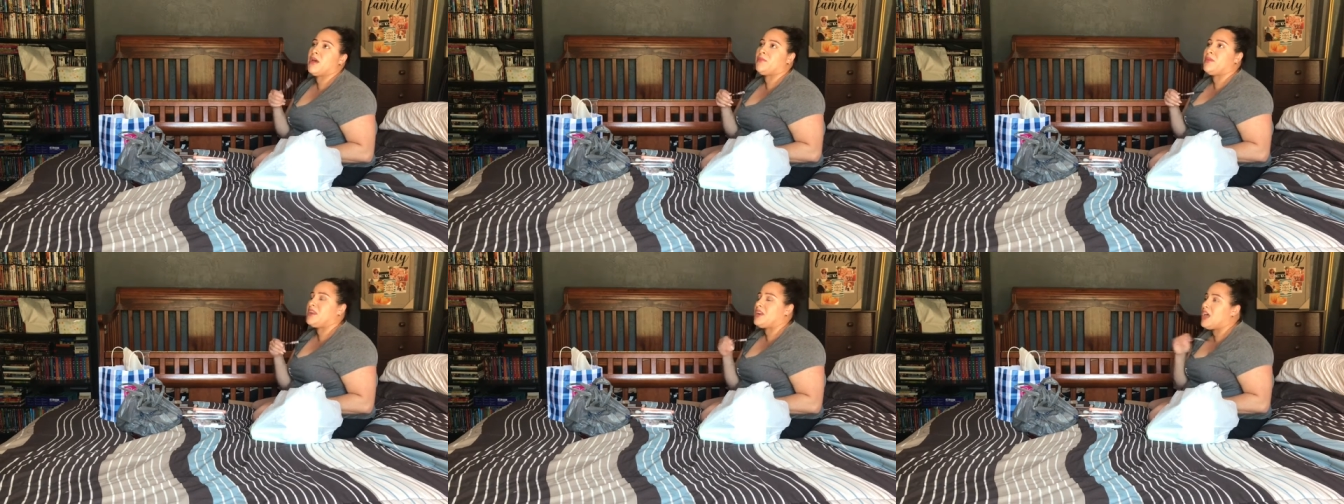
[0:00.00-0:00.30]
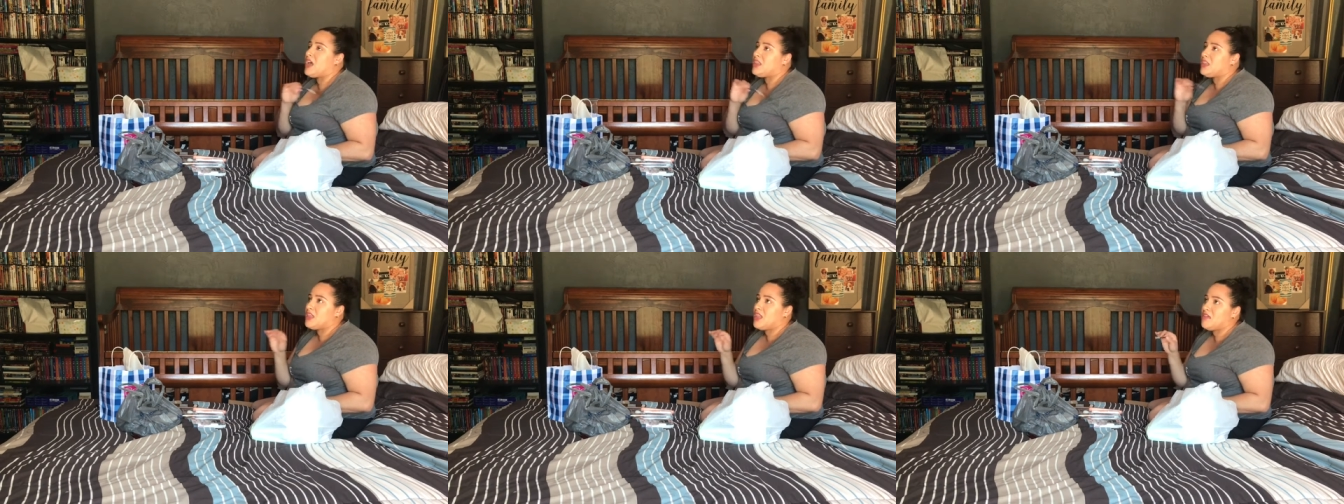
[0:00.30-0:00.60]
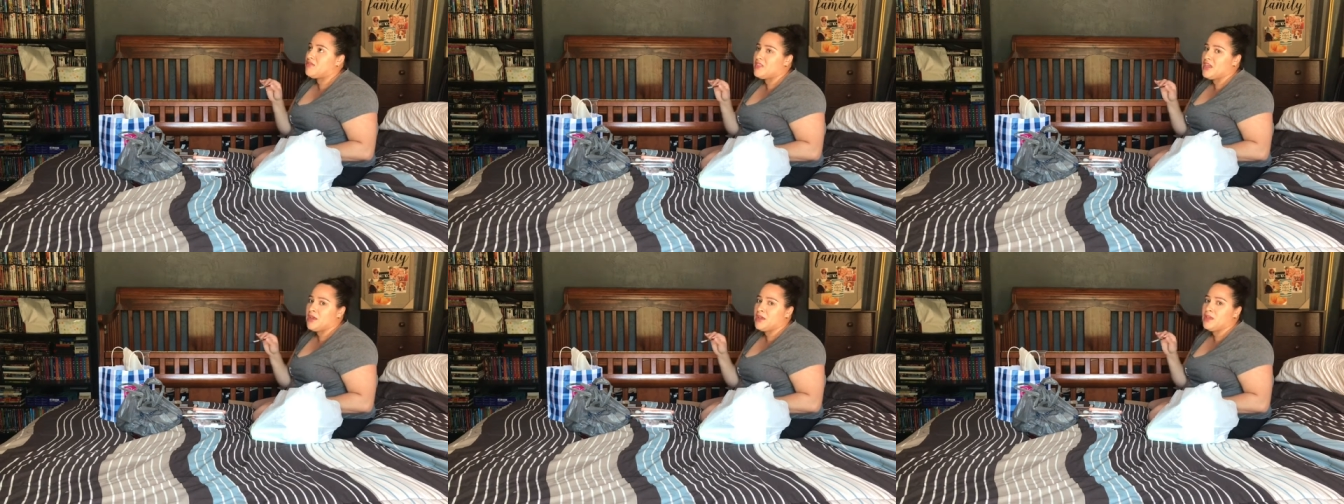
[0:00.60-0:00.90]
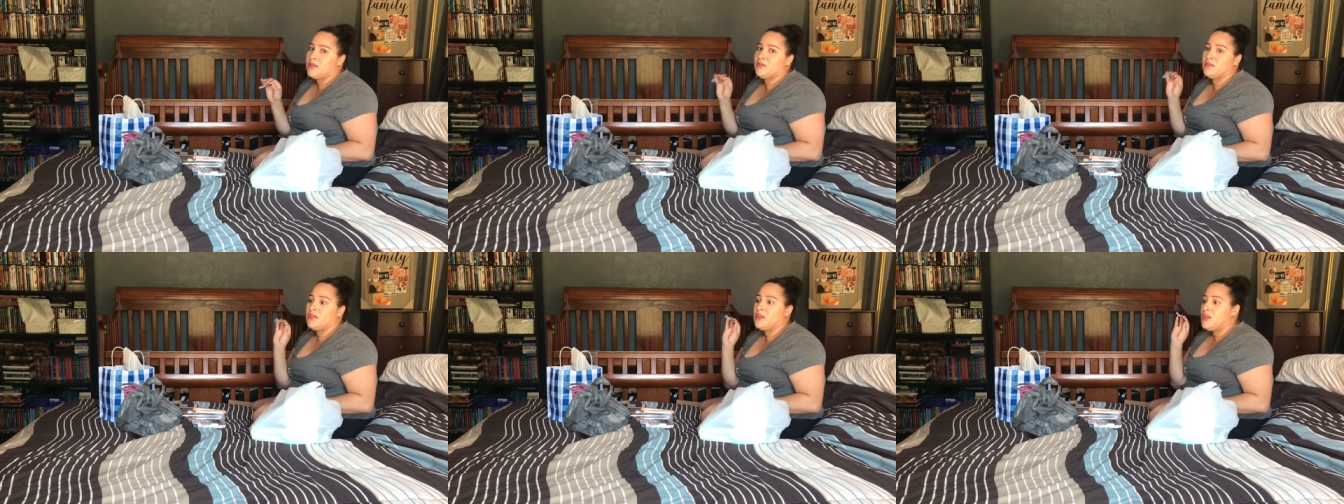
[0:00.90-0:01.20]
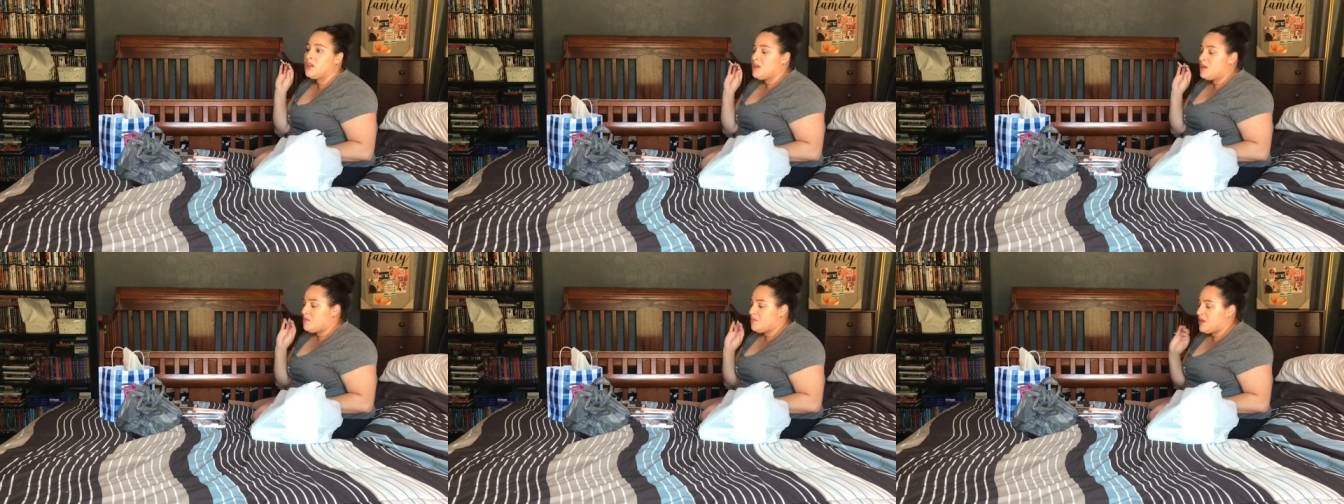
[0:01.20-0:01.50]
I mean, I love that
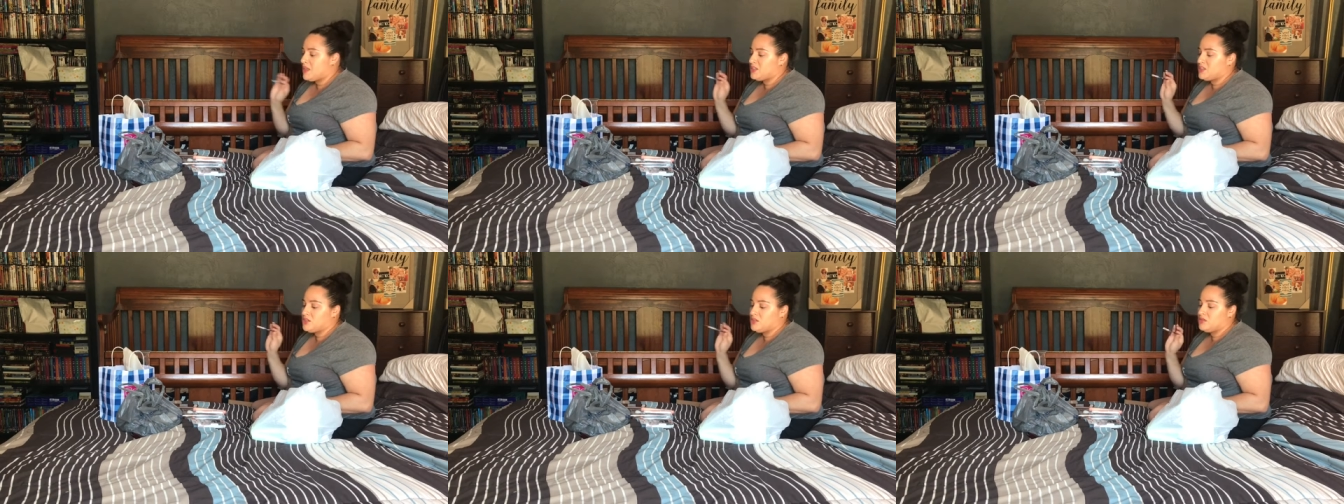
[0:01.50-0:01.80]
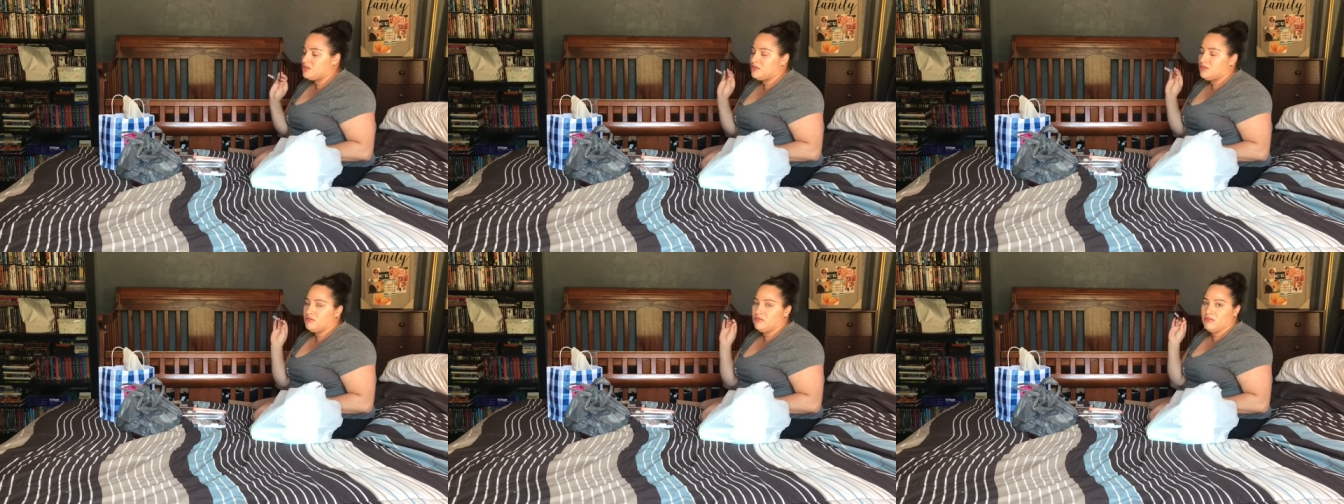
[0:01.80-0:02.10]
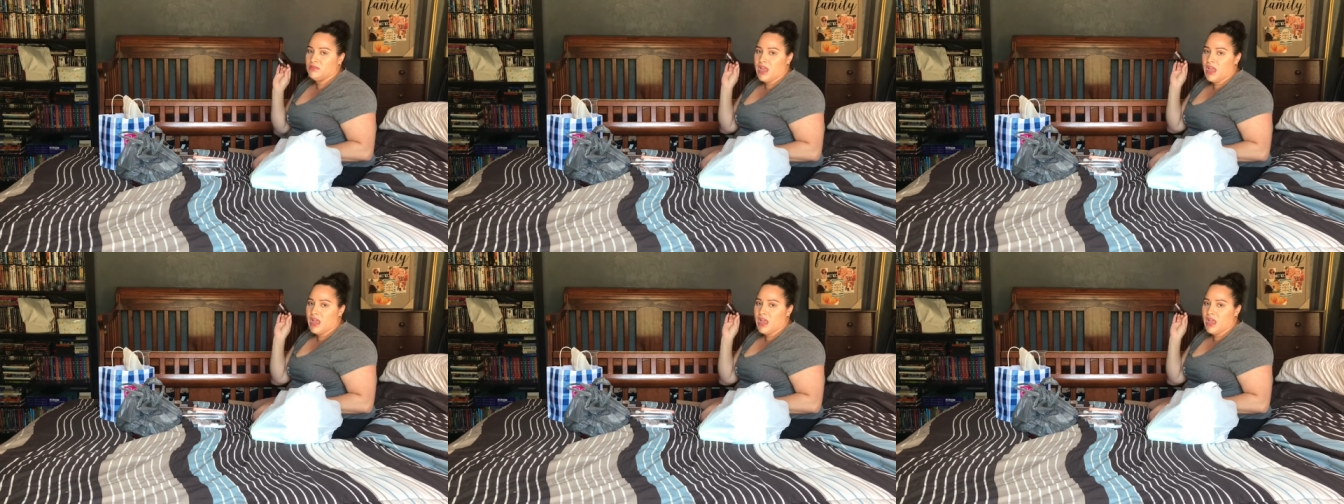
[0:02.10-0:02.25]
pencil.